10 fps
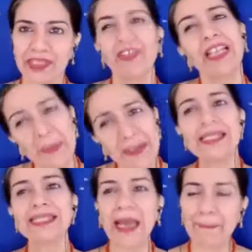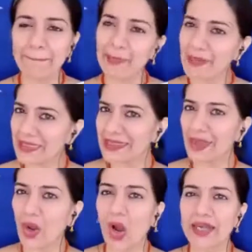There will be some people in
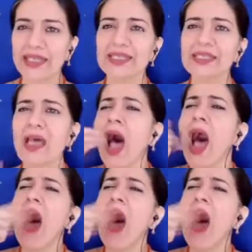the audience